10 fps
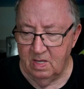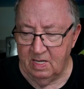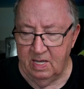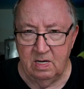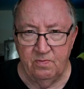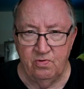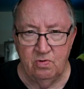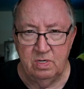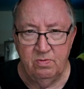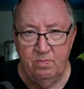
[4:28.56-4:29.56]
I can't
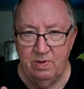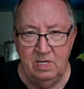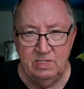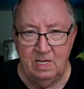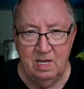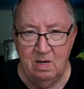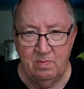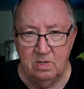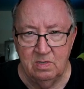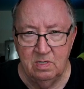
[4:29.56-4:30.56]
afford to replace the
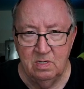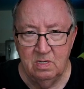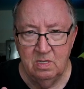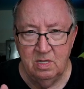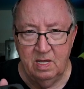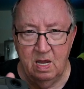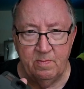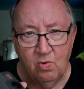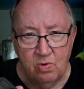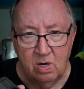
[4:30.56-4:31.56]
camera. The
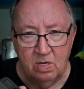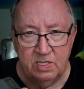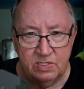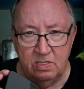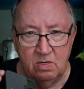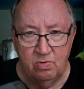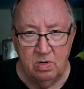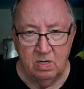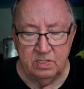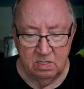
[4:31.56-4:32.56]
camera works. It still
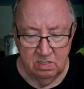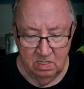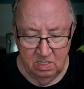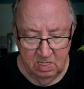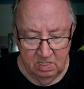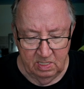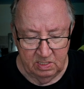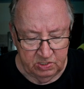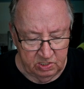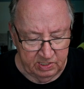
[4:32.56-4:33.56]
works.
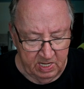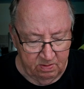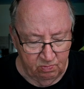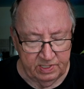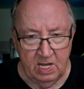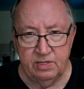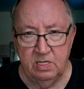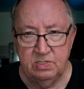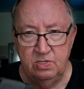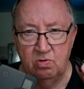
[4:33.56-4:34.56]
It's just that without
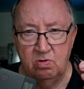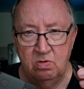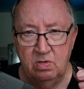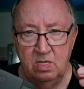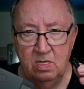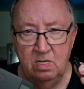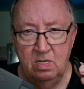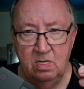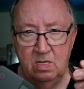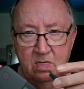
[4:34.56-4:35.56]
this door,
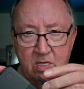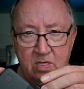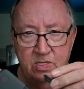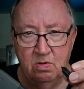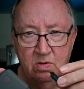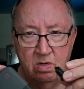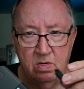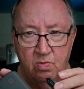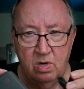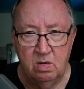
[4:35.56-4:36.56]
it's no
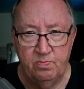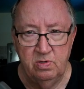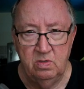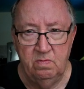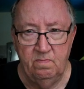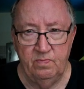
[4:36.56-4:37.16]
longer waterproof.